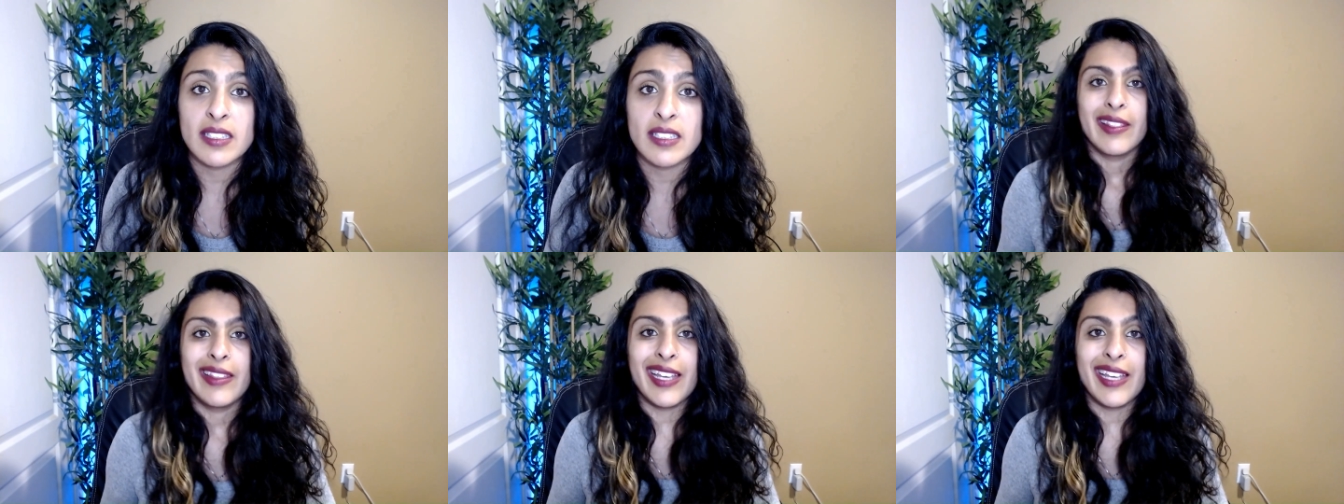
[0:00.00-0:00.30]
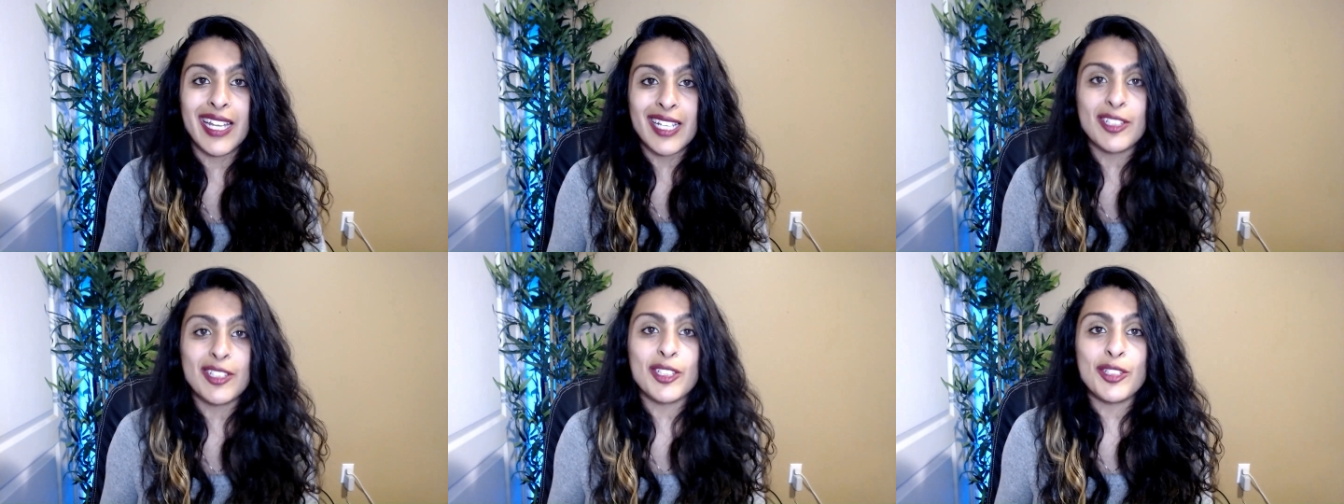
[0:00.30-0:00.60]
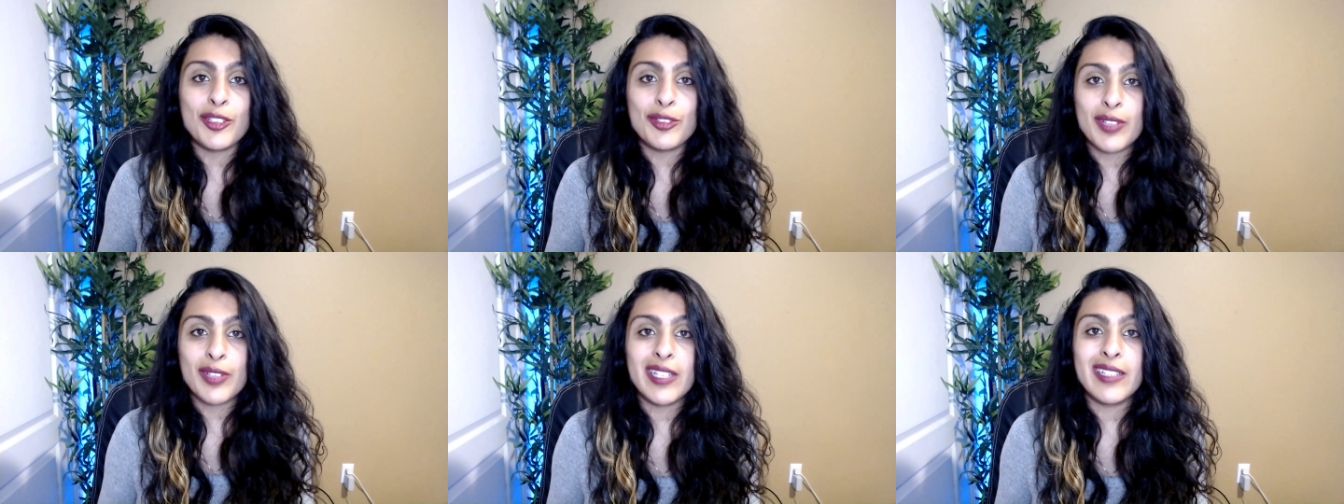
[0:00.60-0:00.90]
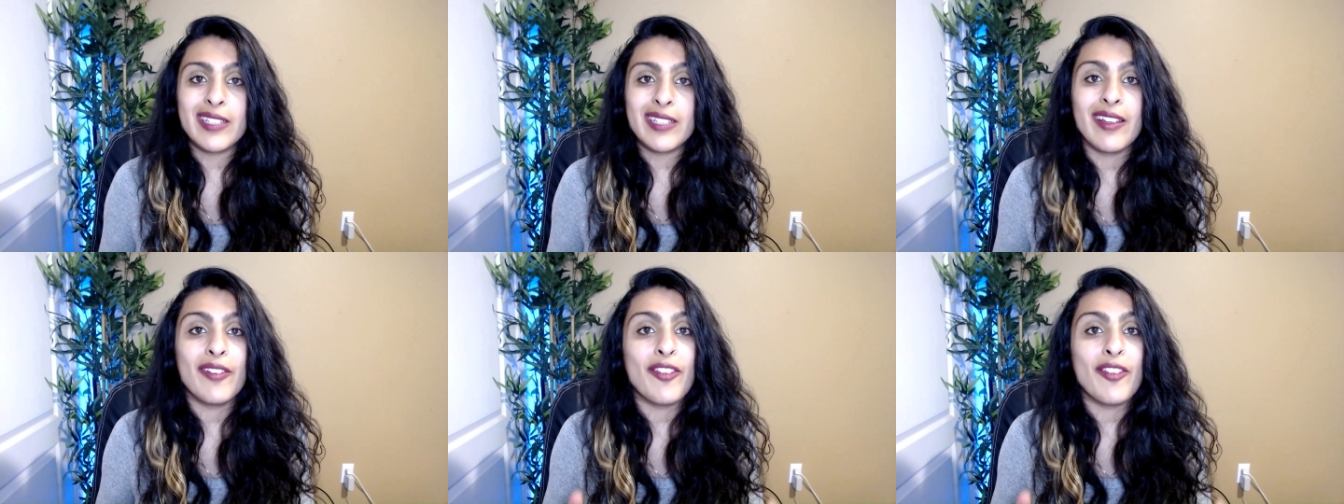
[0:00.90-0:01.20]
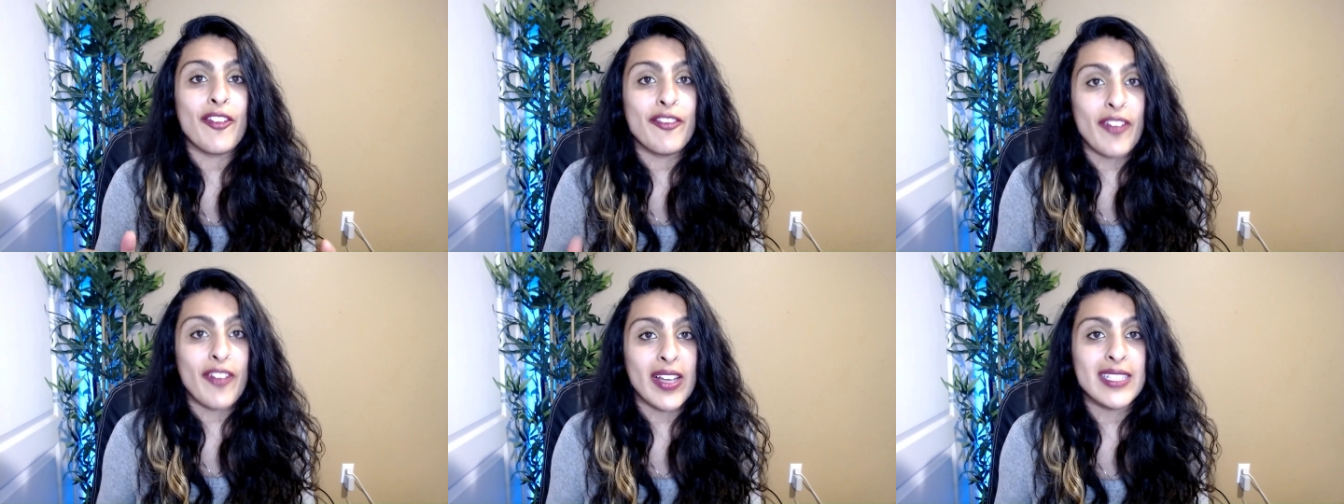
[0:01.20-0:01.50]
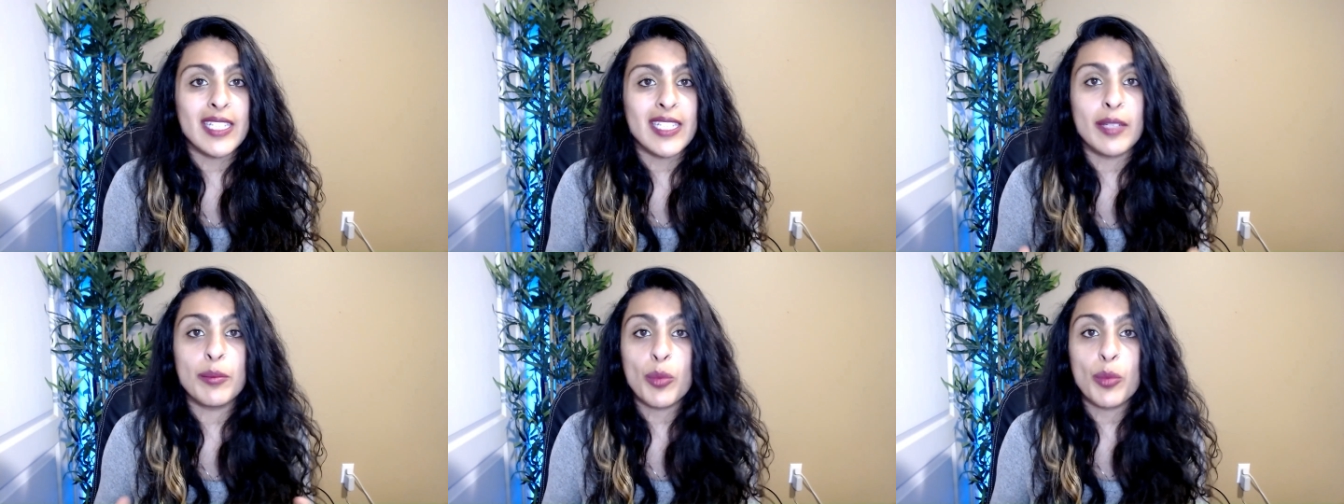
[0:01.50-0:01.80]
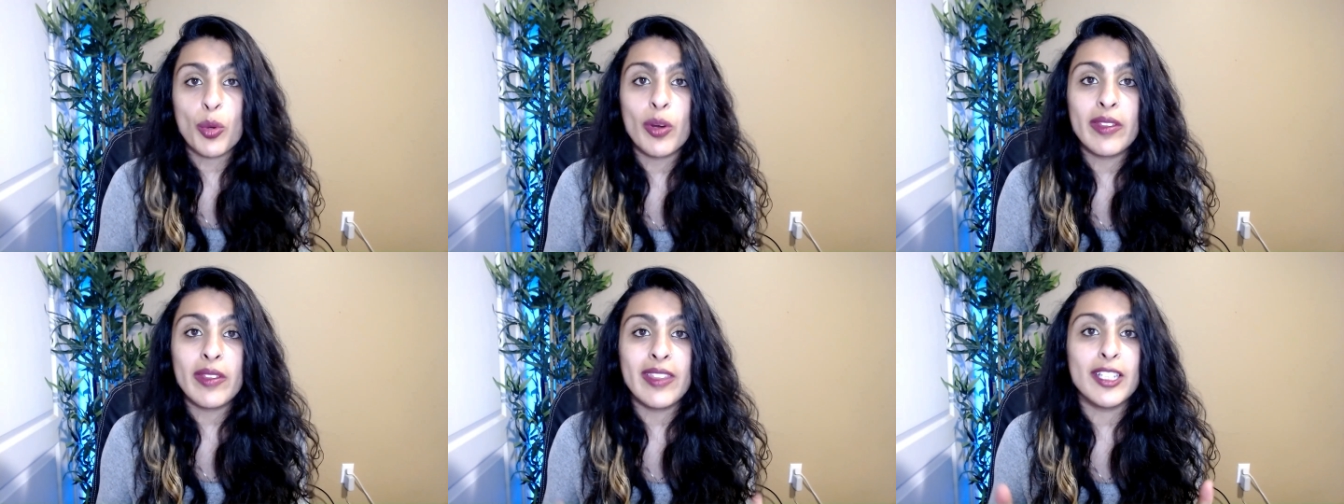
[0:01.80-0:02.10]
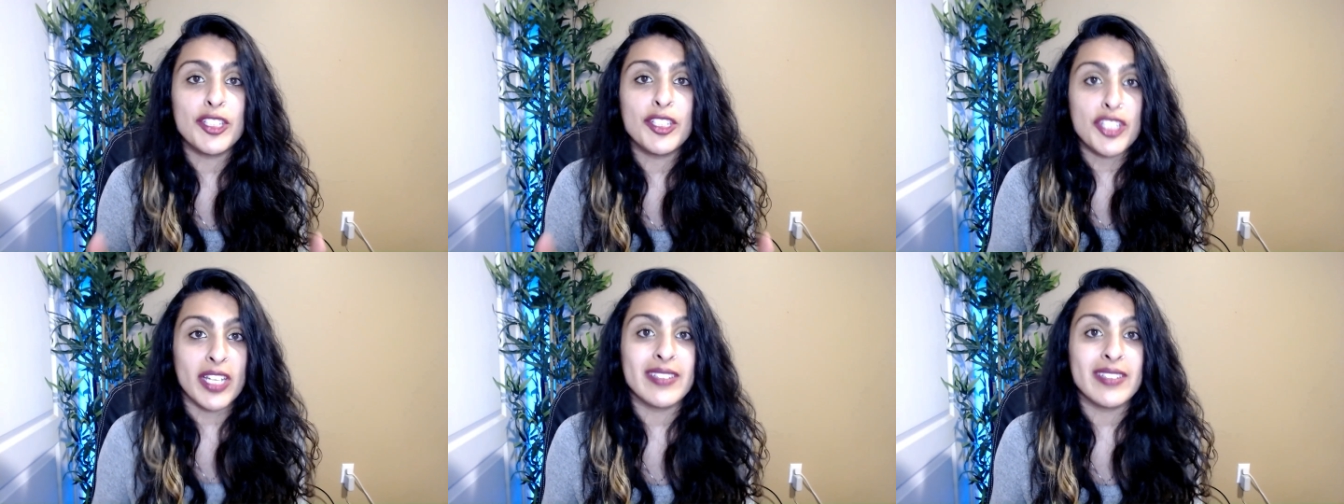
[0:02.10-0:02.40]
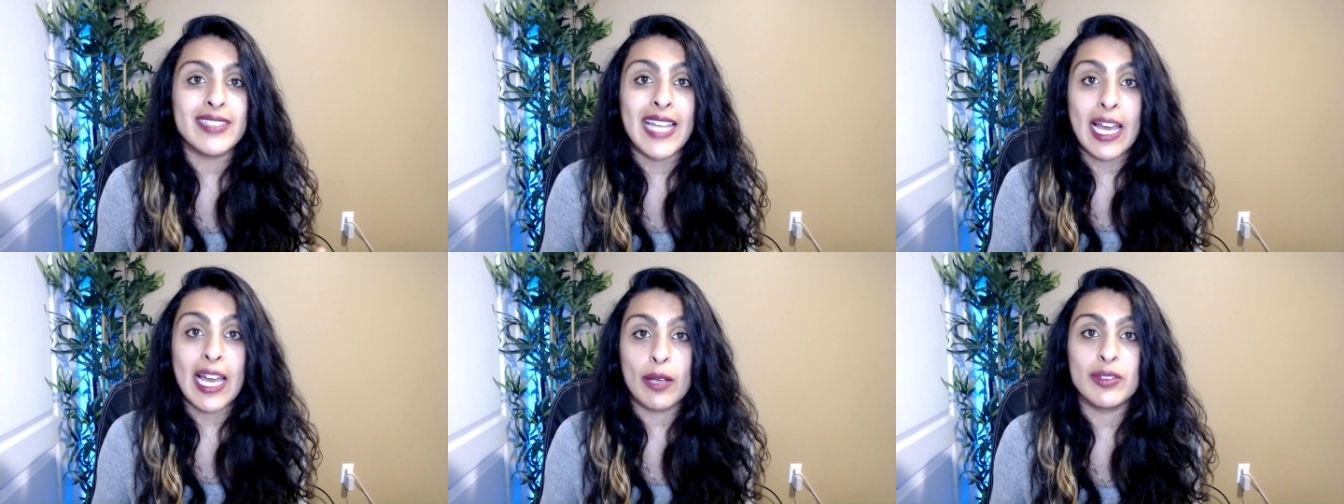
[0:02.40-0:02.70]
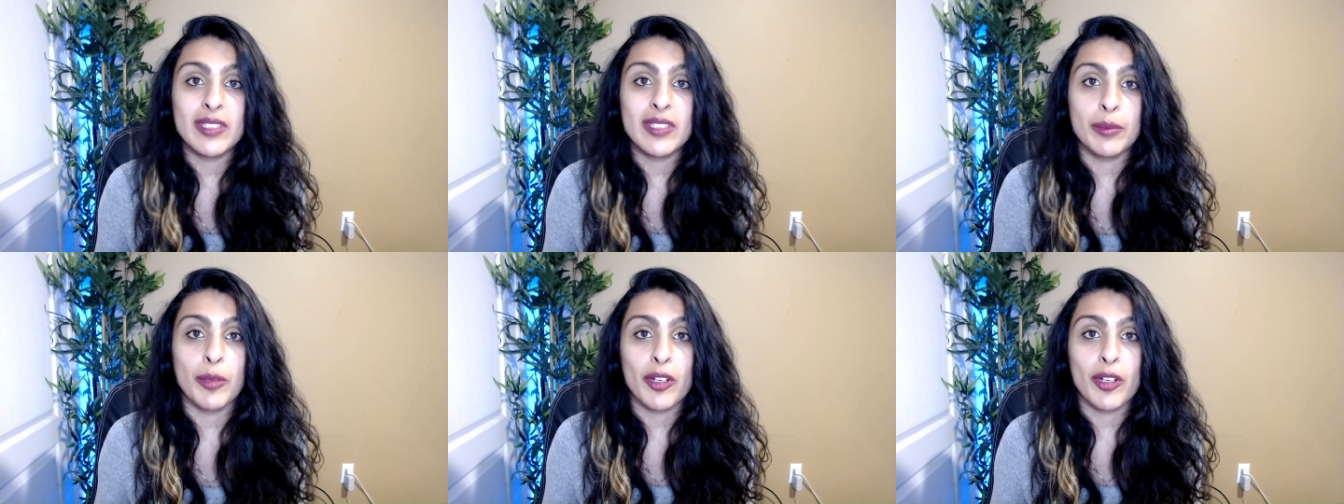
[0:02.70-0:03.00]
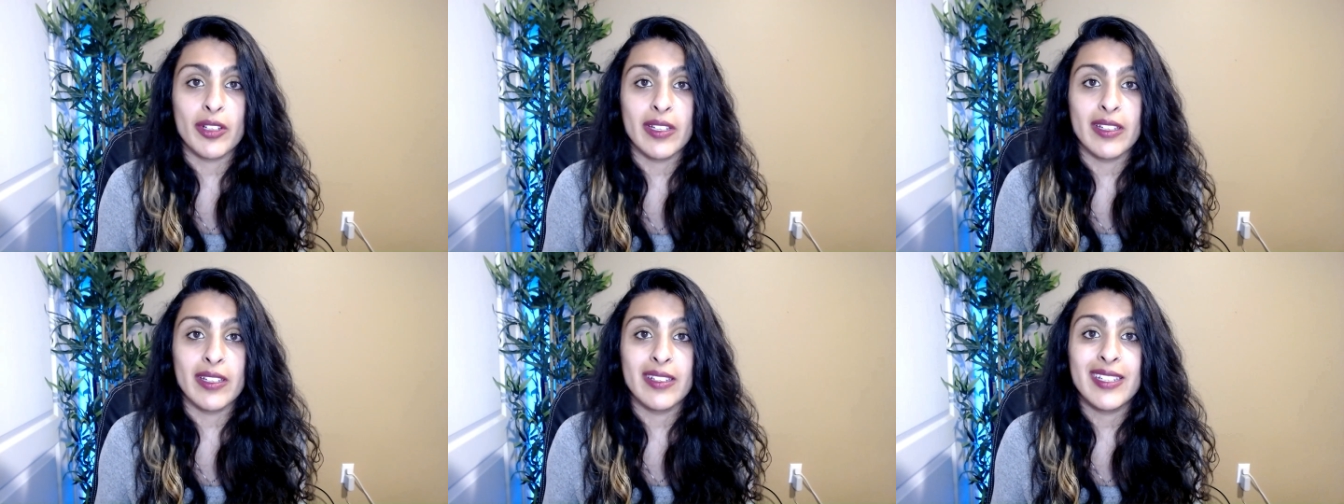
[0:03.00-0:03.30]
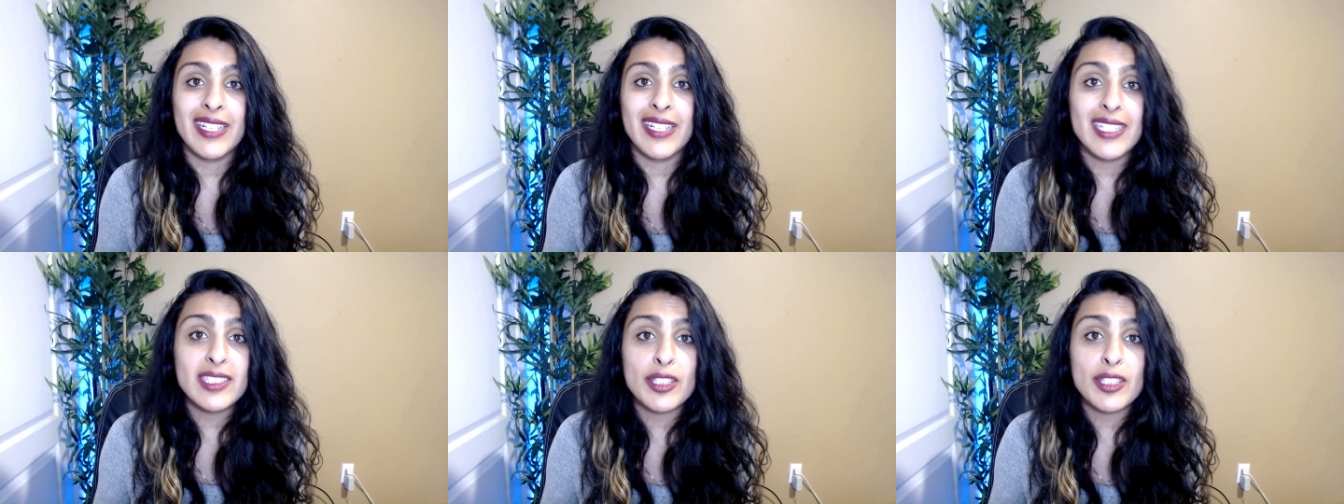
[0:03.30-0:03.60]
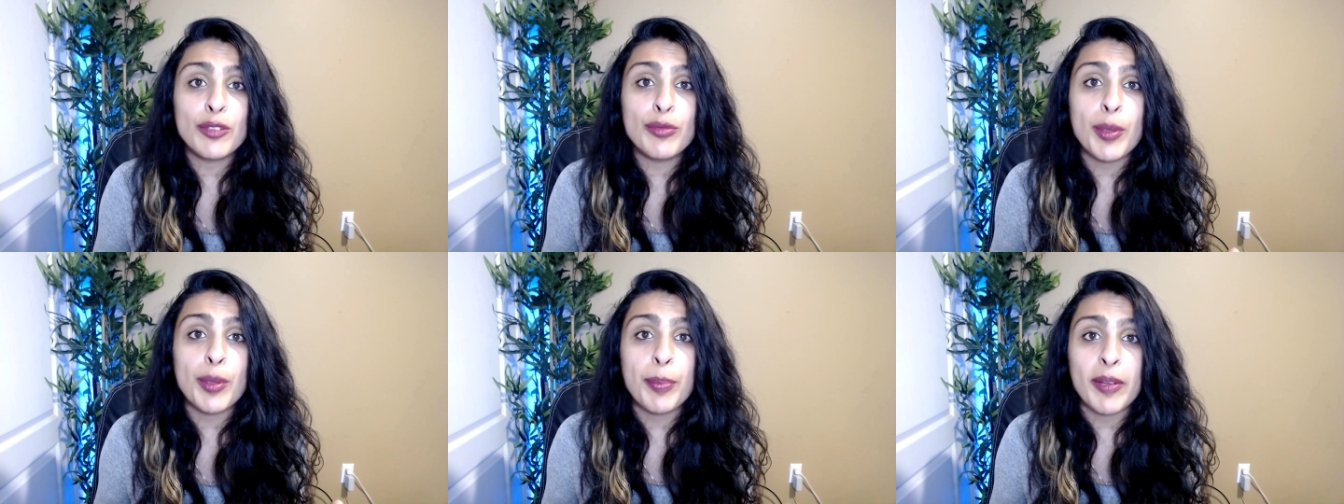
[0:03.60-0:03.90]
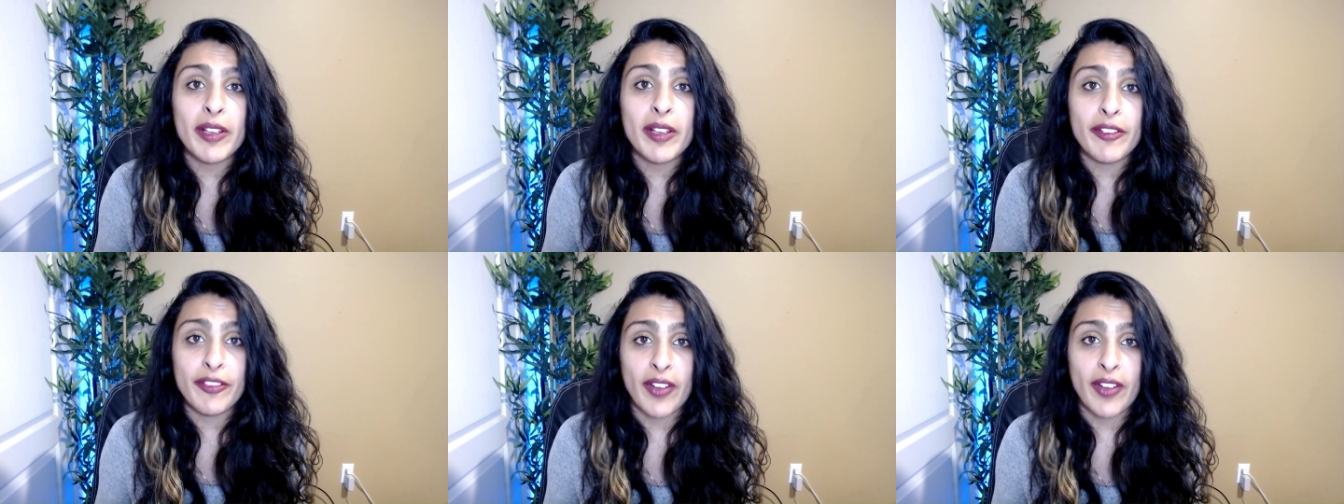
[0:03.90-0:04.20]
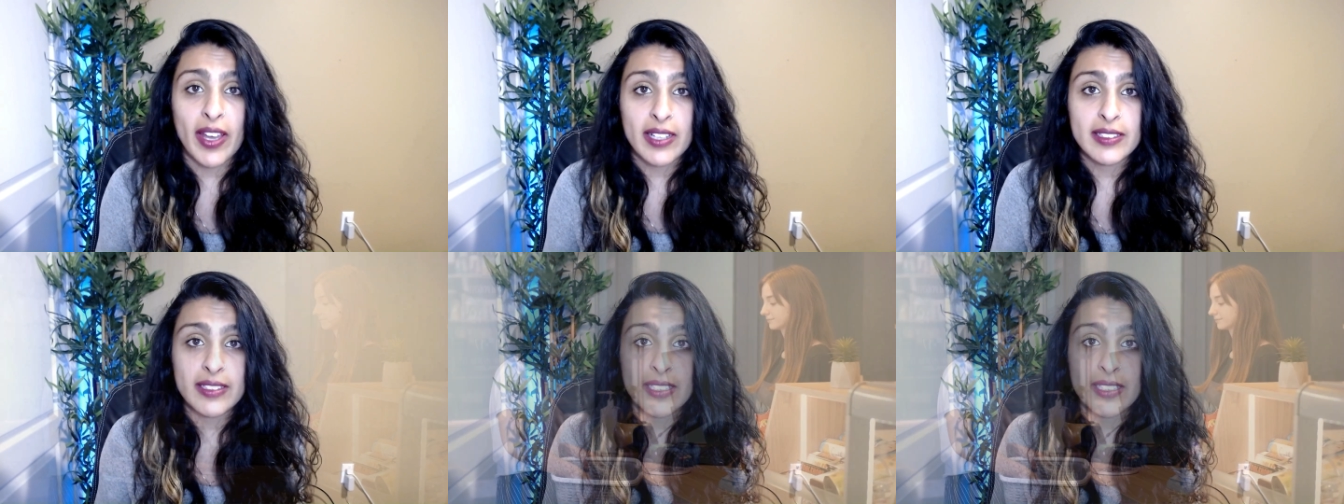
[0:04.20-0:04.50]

The interest rates have affected more than just the housing market. It's a ripple effect.